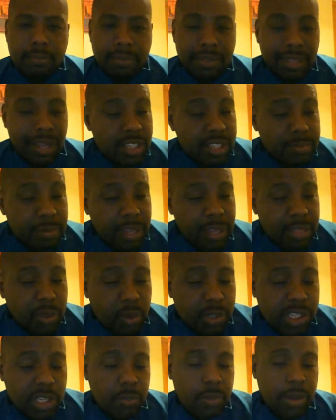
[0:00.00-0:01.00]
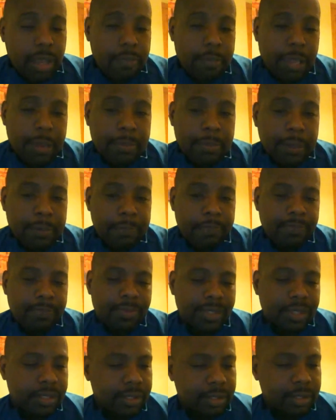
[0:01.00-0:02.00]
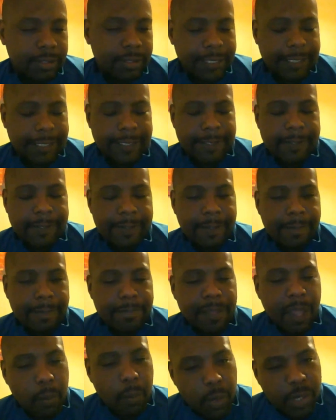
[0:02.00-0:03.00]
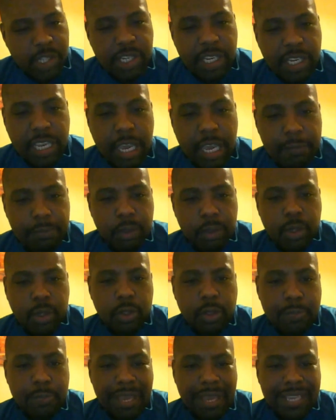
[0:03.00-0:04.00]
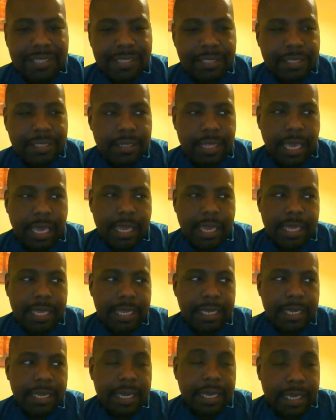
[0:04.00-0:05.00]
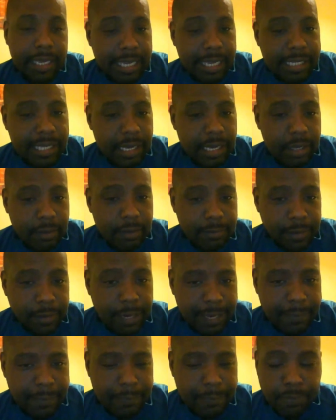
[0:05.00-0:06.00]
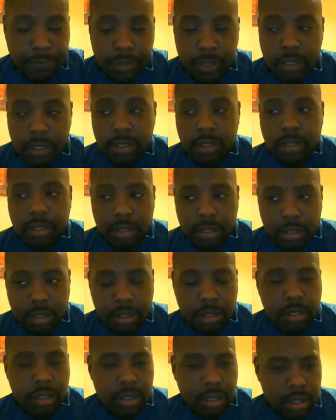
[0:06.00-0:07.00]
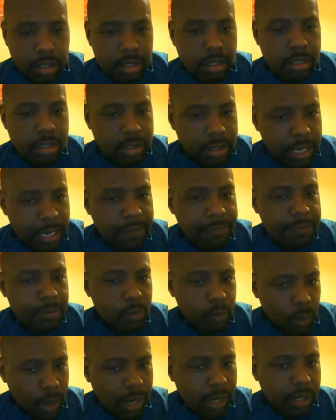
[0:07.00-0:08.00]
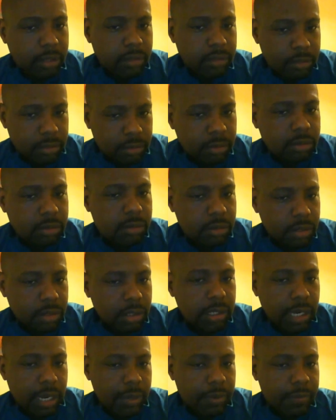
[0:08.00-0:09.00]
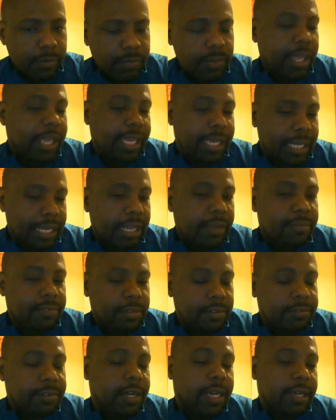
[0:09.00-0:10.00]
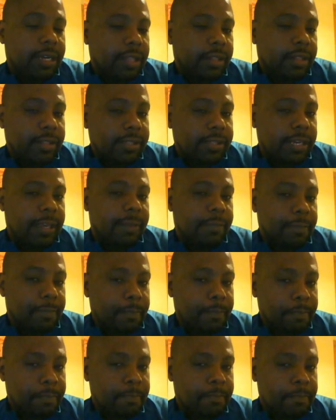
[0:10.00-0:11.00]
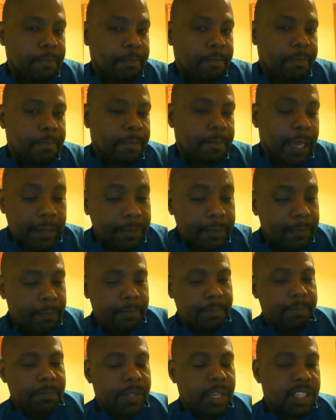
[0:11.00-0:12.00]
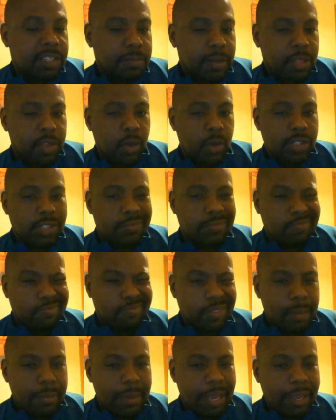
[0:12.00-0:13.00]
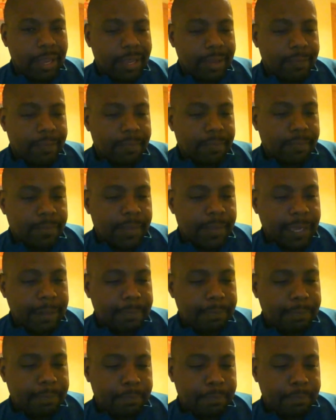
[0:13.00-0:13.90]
But those are my thoughts anyway, people. I'm wishing Kell Brook all the best and that he gets out of the fight safe and well, that he can live to fight another day. Those are my thoughts. I'm out of here. Take care.